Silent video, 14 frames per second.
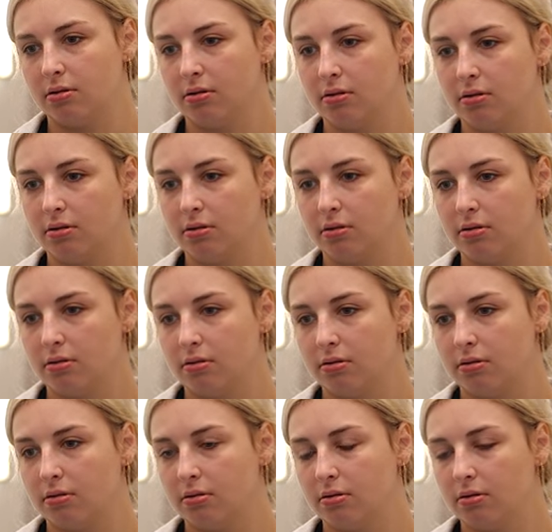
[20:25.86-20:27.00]

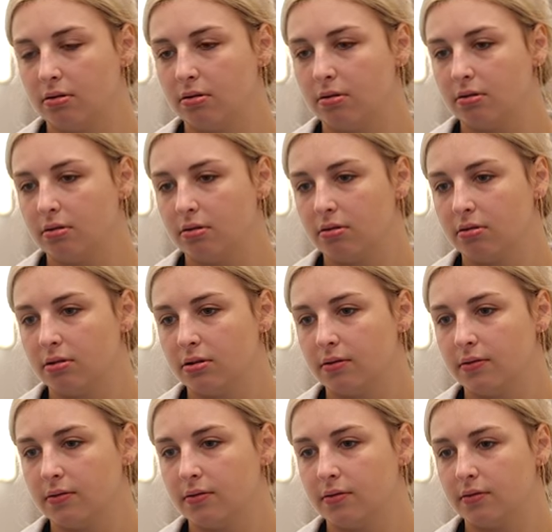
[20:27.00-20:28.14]

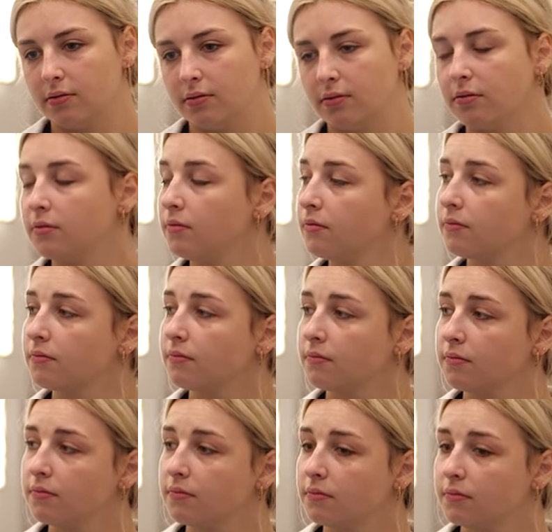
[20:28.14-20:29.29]

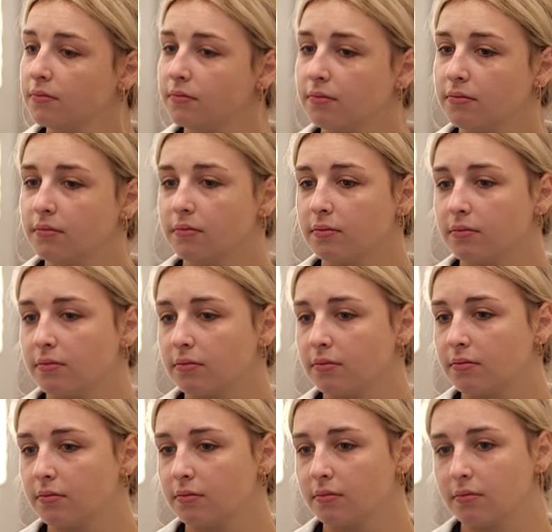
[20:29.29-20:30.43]

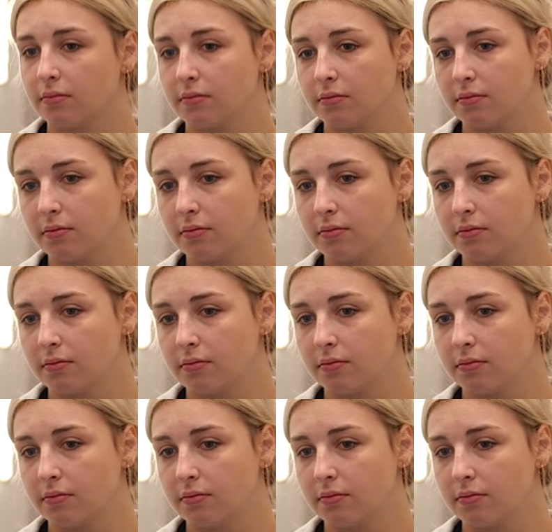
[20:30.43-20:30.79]
[no speech]